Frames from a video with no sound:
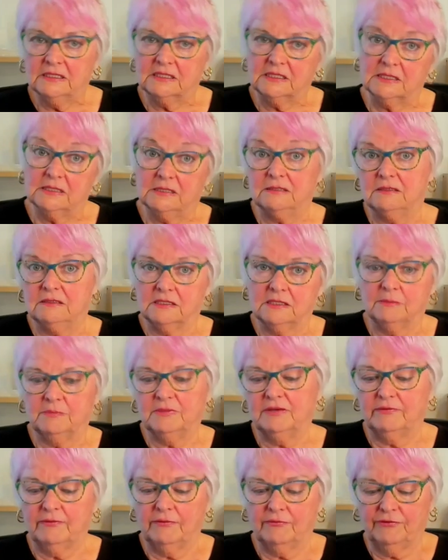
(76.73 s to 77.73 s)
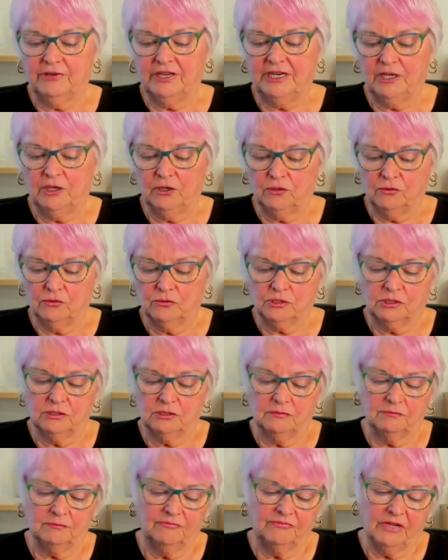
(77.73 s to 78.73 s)
So it's a bit of a funny old
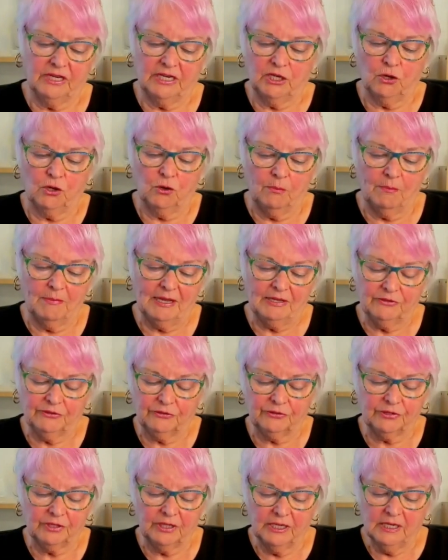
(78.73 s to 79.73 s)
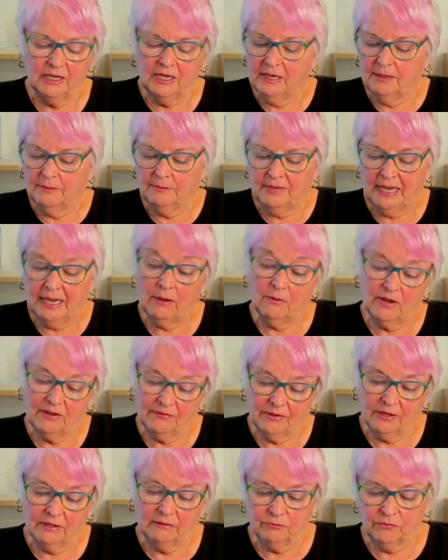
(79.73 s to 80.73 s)
month.
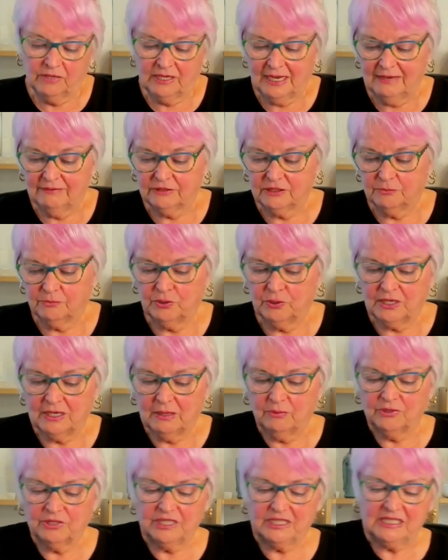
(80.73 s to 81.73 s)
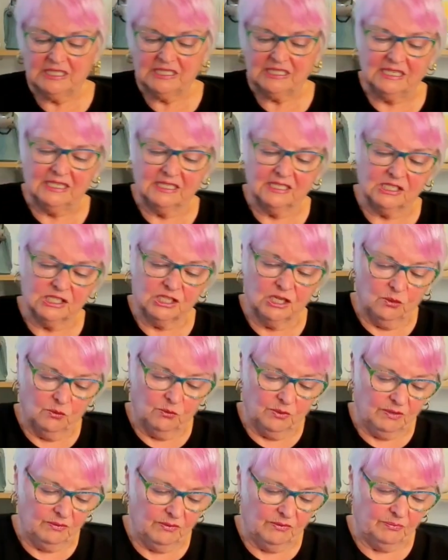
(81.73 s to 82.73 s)
However, we have to put up with these things, don't
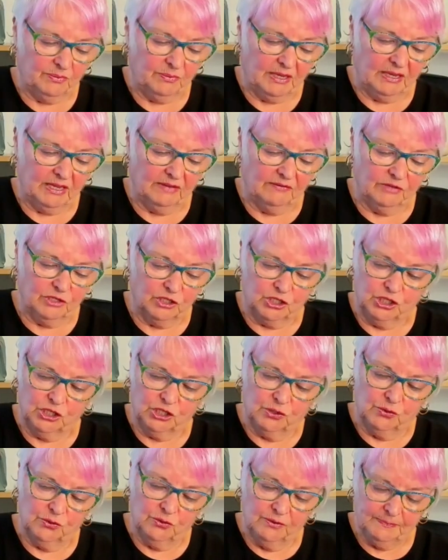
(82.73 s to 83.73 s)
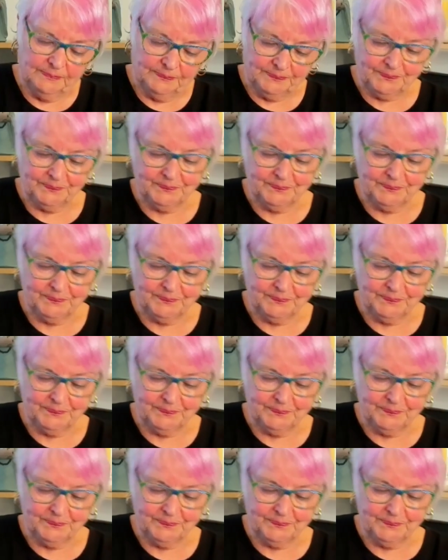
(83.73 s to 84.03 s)
we? We've been given 2.